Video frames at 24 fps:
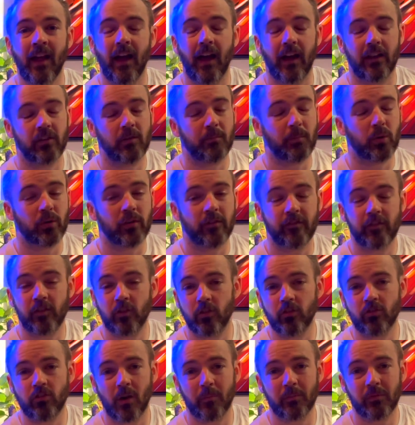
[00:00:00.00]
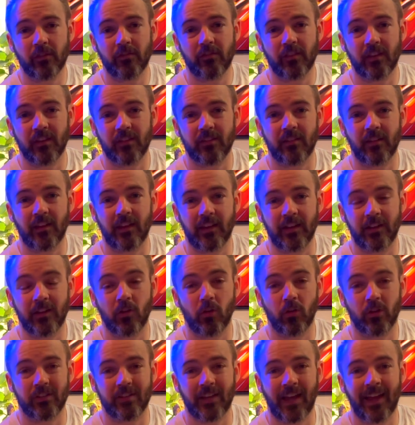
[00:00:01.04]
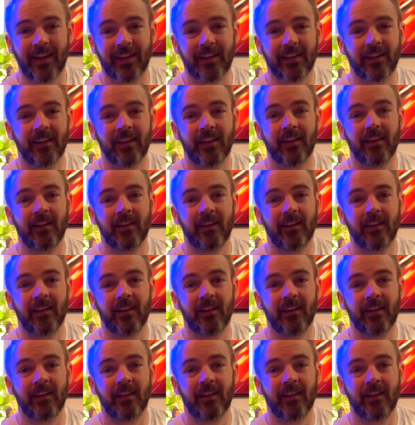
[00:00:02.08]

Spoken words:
and you put a few drops of this in your tank